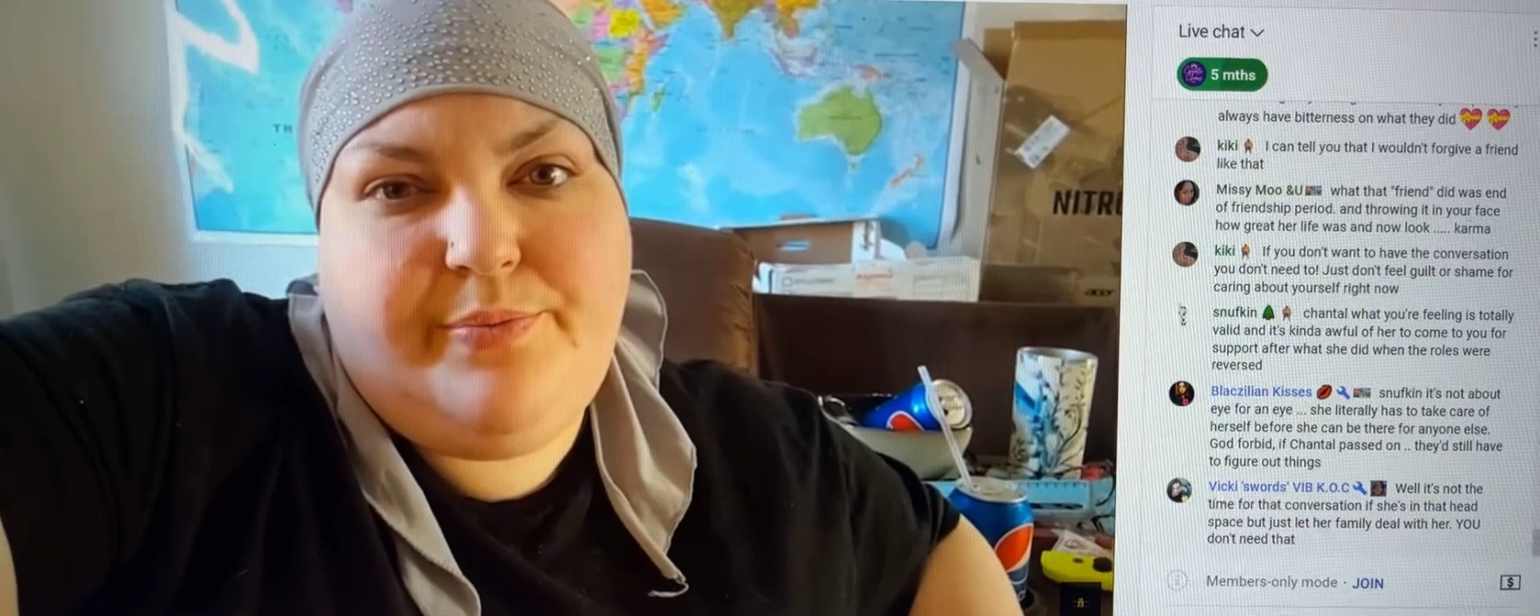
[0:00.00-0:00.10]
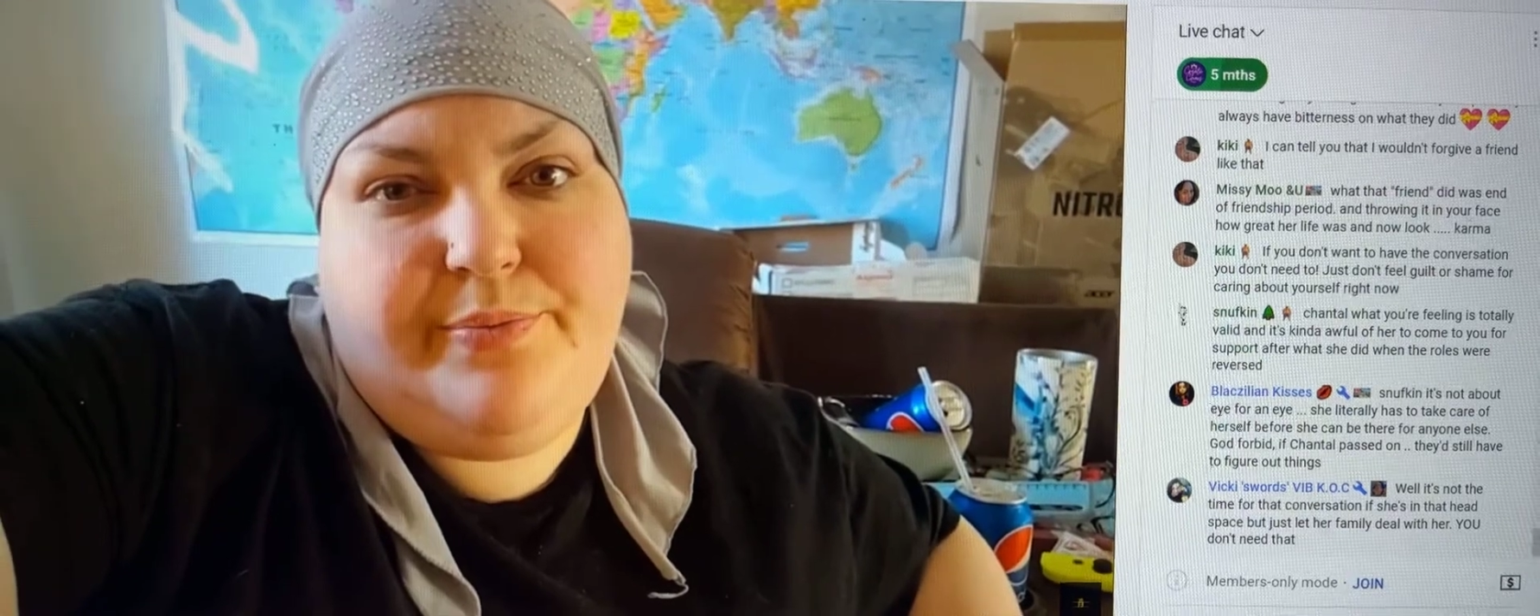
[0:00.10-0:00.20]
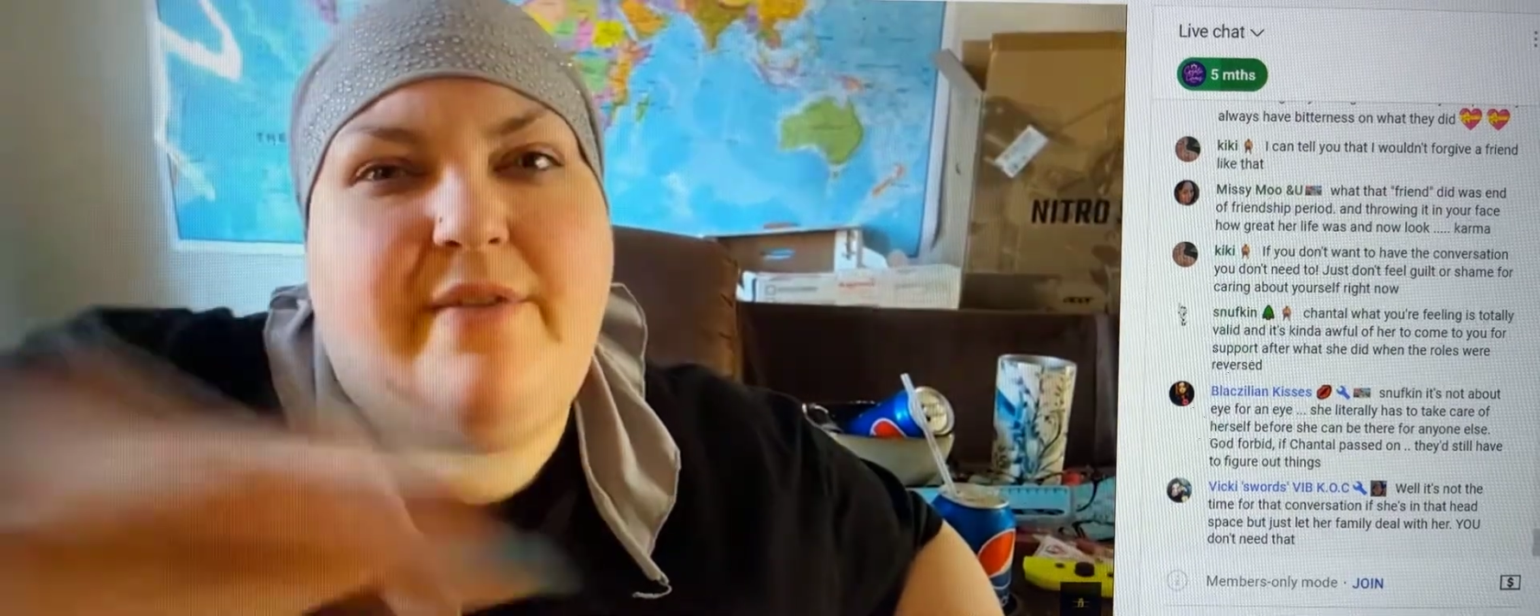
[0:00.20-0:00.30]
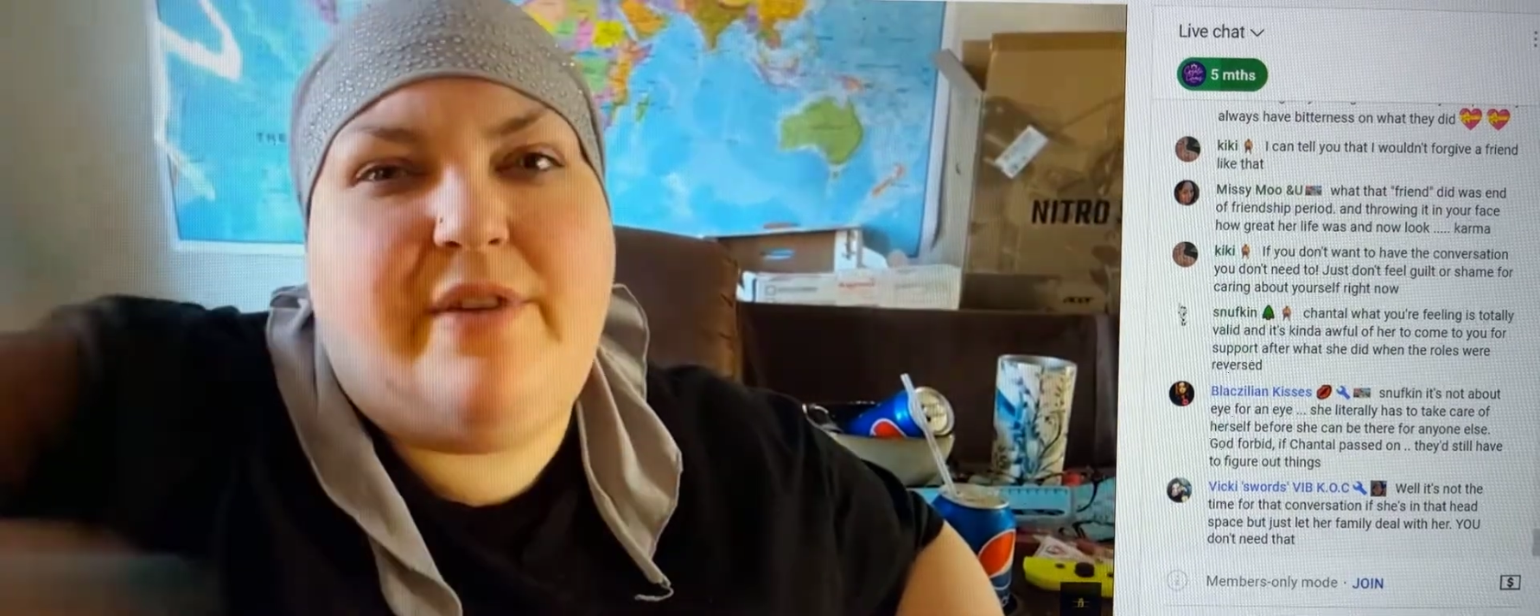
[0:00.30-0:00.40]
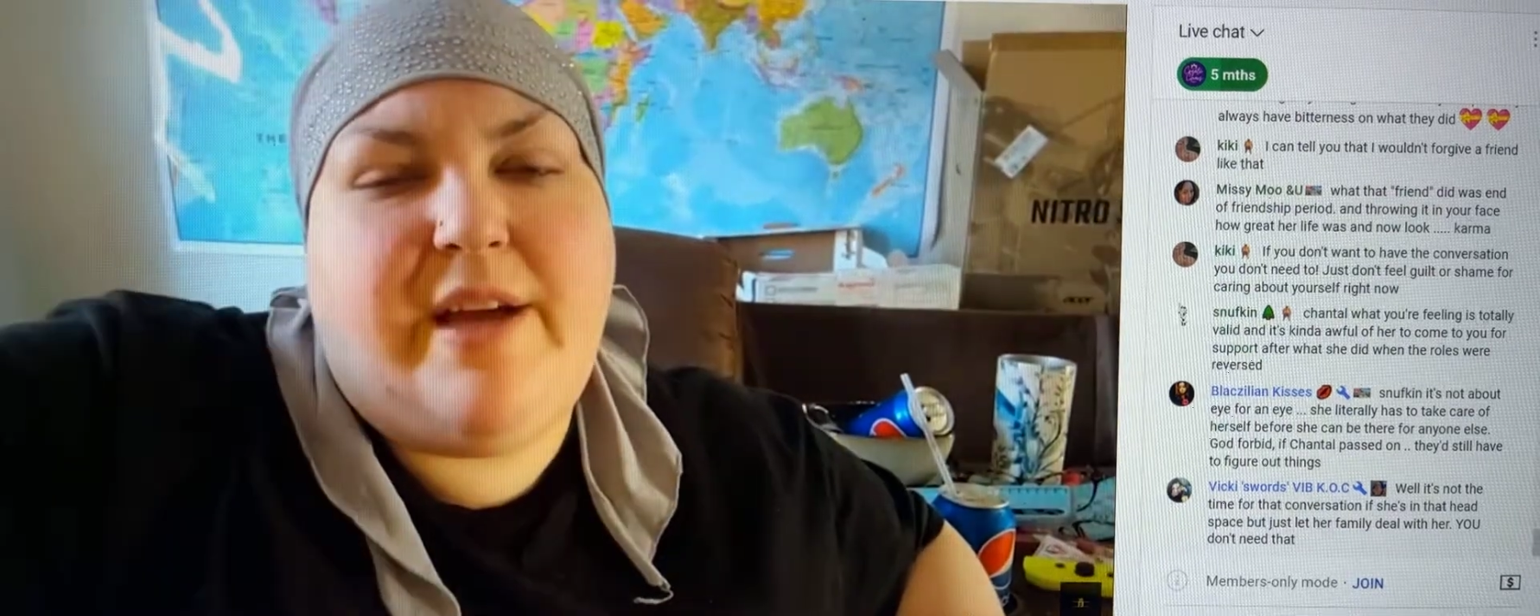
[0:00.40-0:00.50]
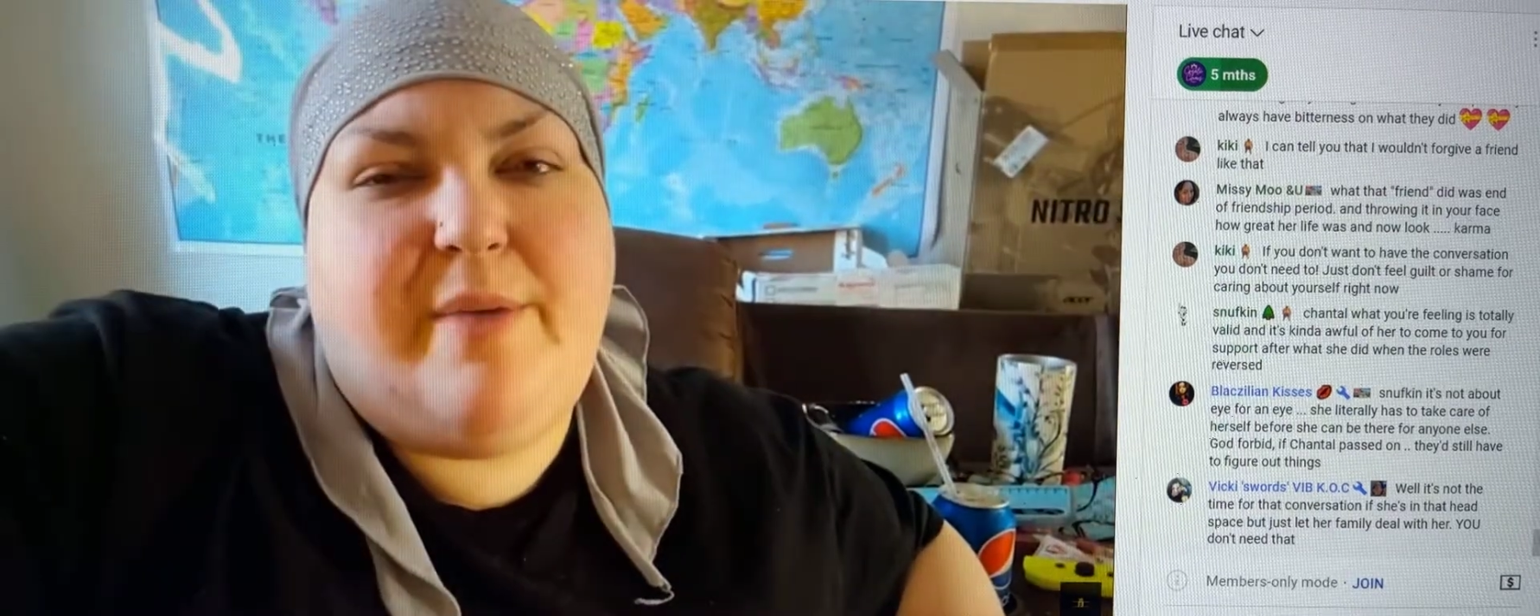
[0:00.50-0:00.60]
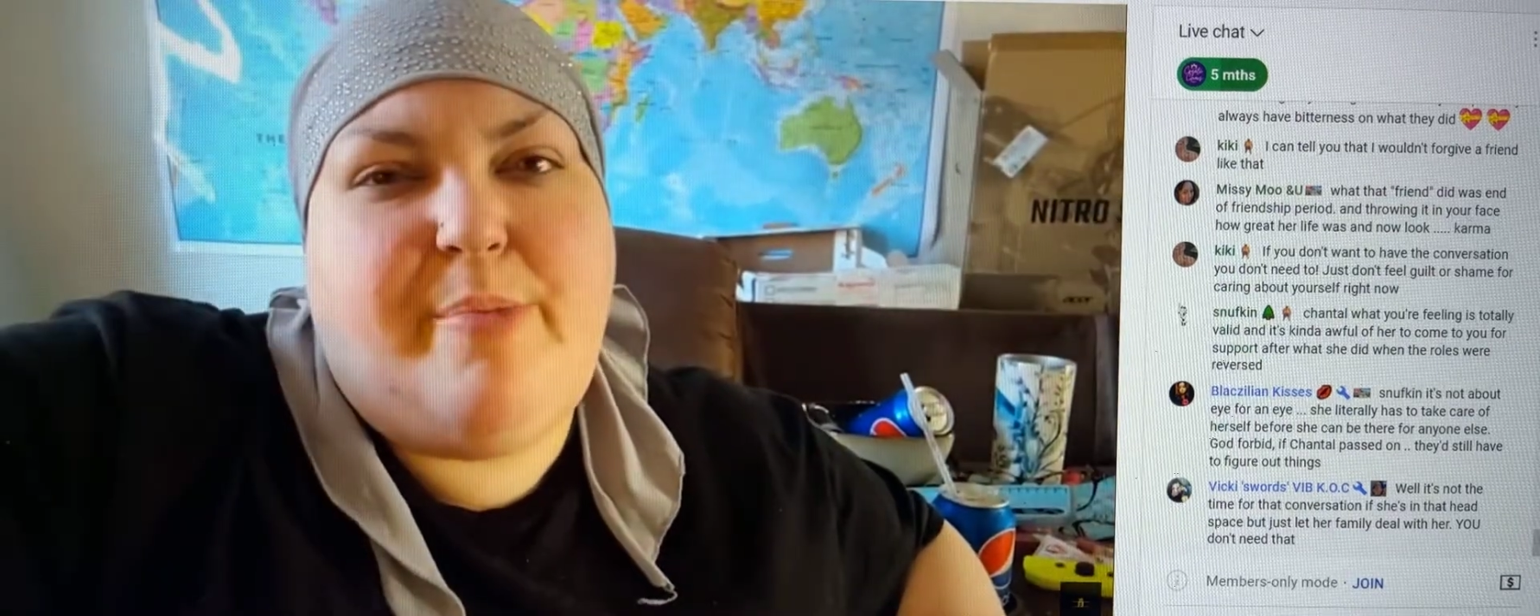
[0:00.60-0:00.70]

But like a